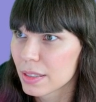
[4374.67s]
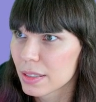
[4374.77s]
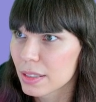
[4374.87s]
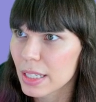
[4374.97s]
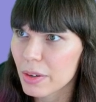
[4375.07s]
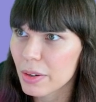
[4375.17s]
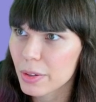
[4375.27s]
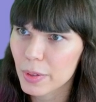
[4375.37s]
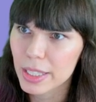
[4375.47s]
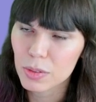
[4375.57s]
So now when we
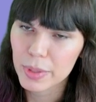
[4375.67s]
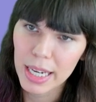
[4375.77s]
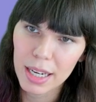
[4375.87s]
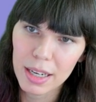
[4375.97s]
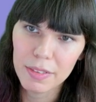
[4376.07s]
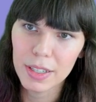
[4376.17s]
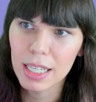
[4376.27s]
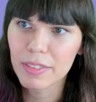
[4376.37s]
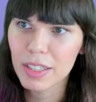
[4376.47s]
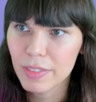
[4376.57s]
run this, we have
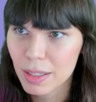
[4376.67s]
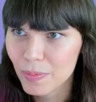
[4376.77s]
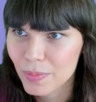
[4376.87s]
11 of them.